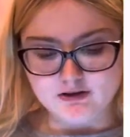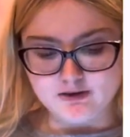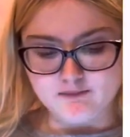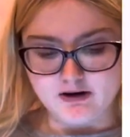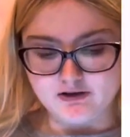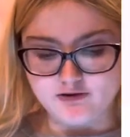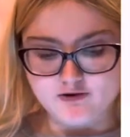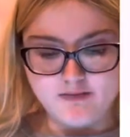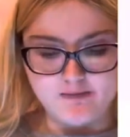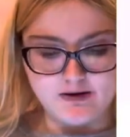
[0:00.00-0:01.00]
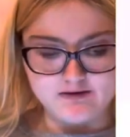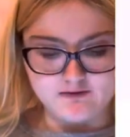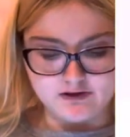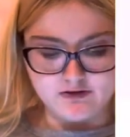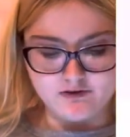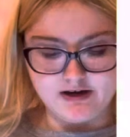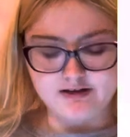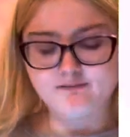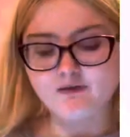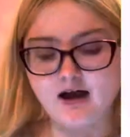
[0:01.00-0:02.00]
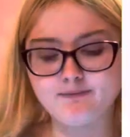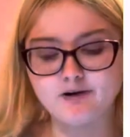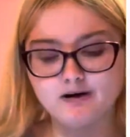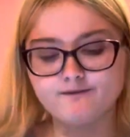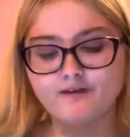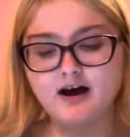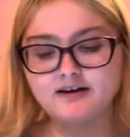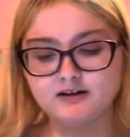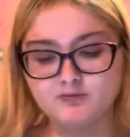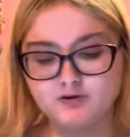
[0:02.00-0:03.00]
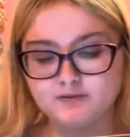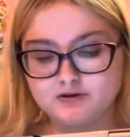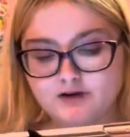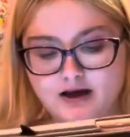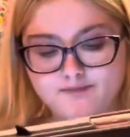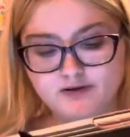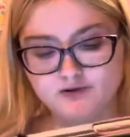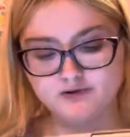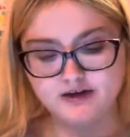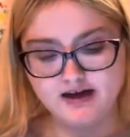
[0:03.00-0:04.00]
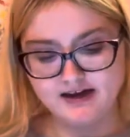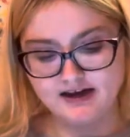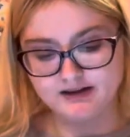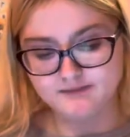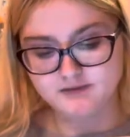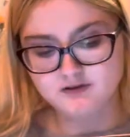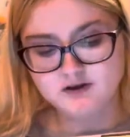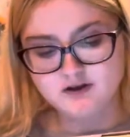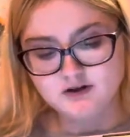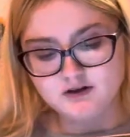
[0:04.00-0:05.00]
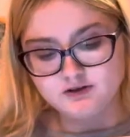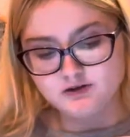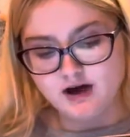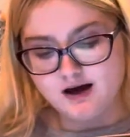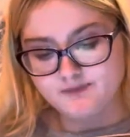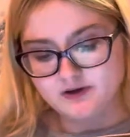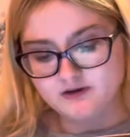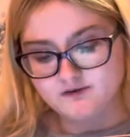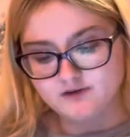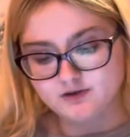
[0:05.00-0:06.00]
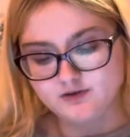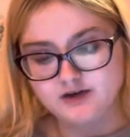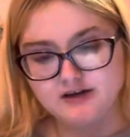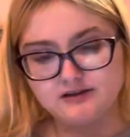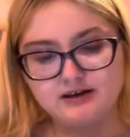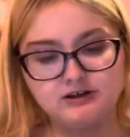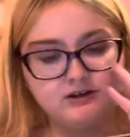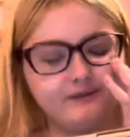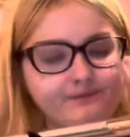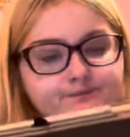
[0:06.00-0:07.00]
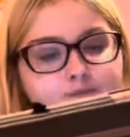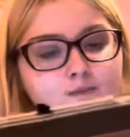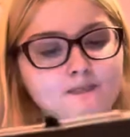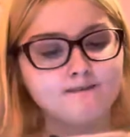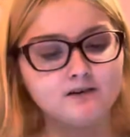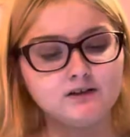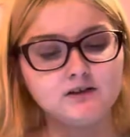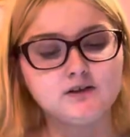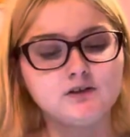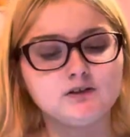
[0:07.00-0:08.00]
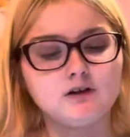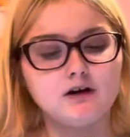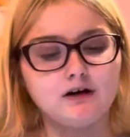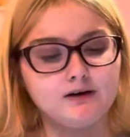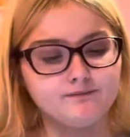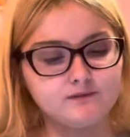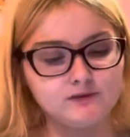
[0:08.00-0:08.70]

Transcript: about you and my best friend. Are you okay? I put I'm fine, and you put I'm so happy you're okay, Kelly. I'm so happy you're okay. Thank you. Tunka,